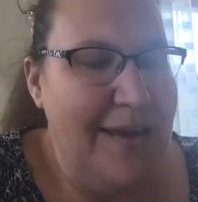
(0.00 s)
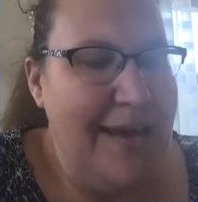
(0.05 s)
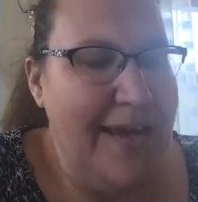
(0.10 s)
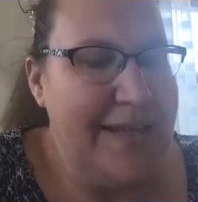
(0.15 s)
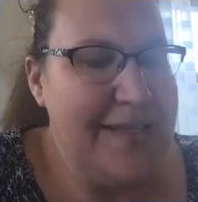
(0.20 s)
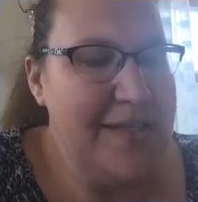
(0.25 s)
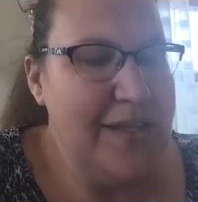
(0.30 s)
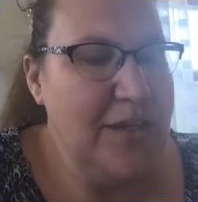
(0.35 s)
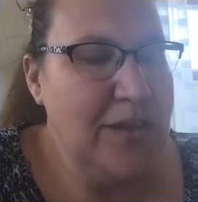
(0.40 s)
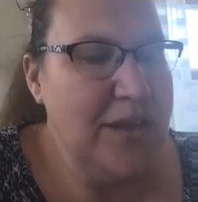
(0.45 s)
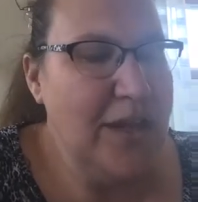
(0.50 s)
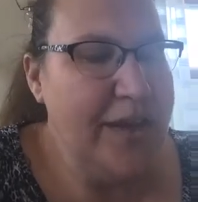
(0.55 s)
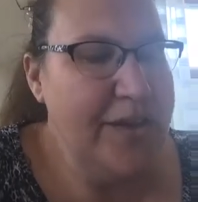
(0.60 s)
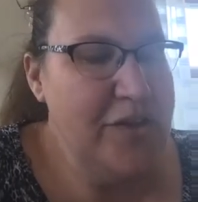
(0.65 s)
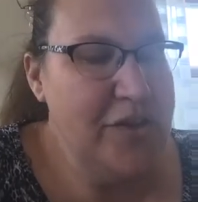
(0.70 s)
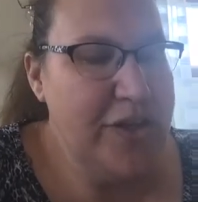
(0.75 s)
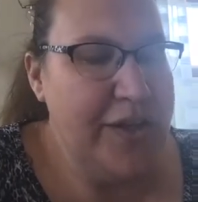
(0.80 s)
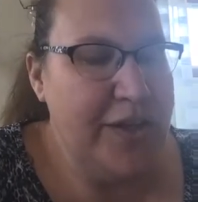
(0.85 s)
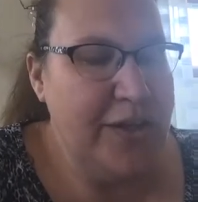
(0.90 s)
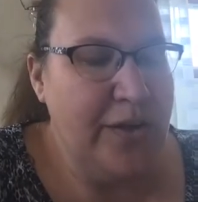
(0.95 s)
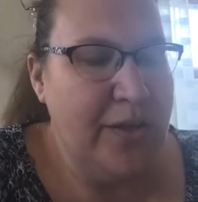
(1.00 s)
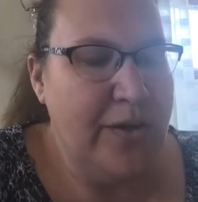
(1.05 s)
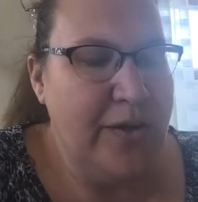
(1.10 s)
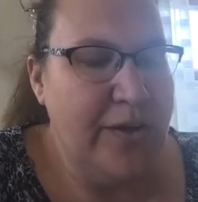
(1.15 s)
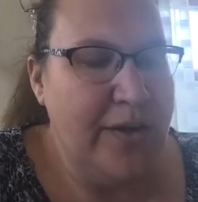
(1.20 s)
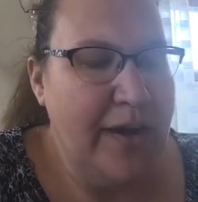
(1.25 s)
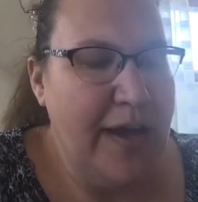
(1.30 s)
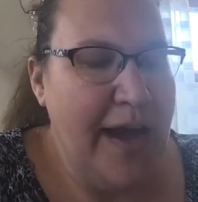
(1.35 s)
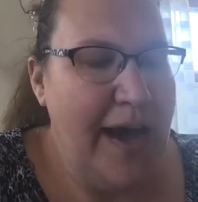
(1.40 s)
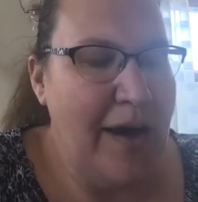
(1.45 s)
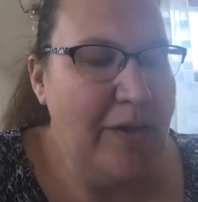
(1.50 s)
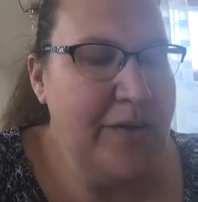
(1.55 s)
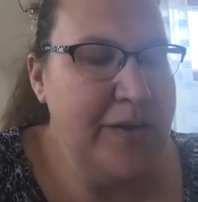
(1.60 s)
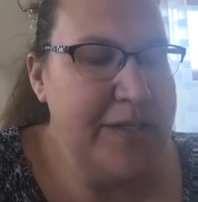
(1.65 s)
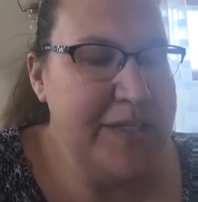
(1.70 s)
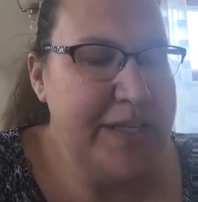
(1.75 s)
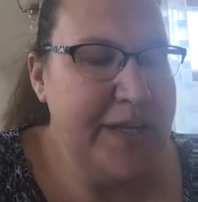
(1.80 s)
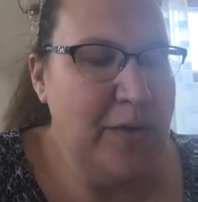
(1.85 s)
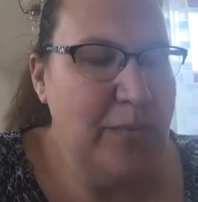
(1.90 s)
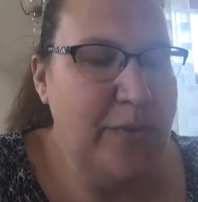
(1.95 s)
It's a lunch and learn, how to
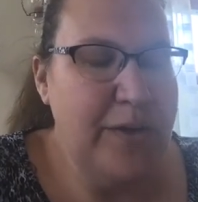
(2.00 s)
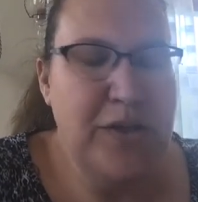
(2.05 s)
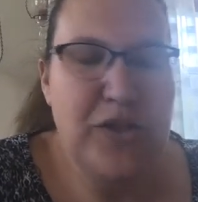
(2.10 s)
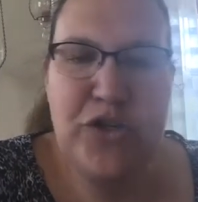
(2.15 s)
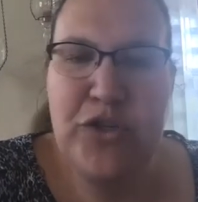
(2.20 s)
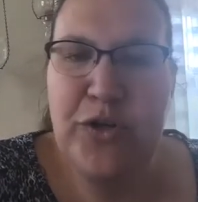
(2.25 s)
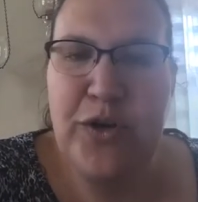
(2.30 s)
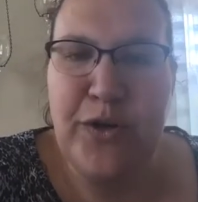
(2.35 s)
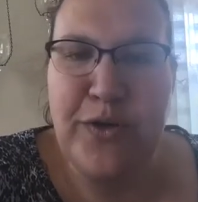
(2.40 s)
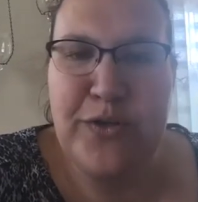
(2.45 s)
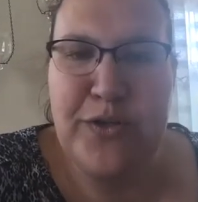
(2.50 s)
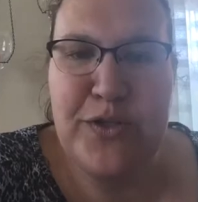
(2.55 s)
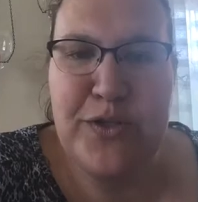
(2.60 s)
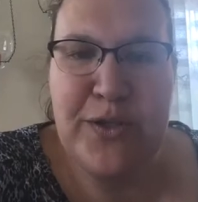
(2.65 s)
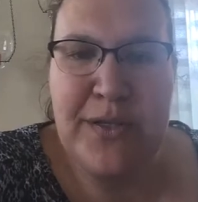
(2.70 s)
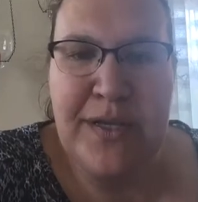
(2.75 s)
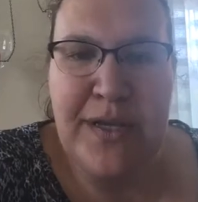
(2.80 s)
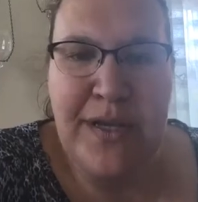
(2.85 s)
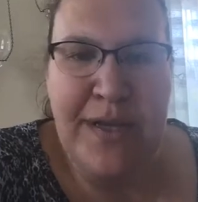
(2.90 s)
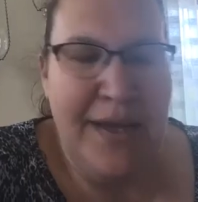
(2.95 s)
deal with jerks.